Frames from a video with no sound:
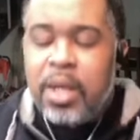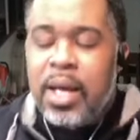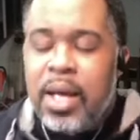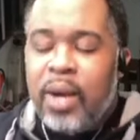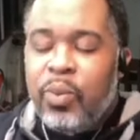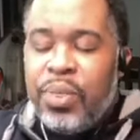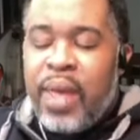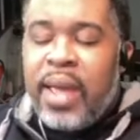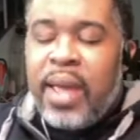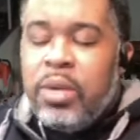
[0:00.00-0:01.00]
God, we
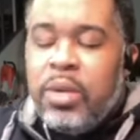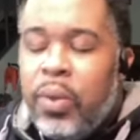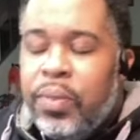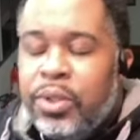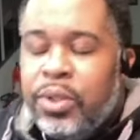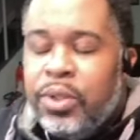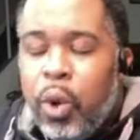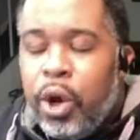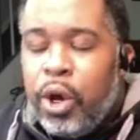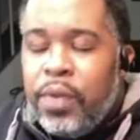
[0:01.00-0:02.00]
thank you for this
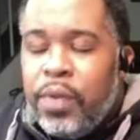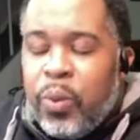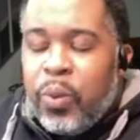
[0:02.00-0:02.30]
word that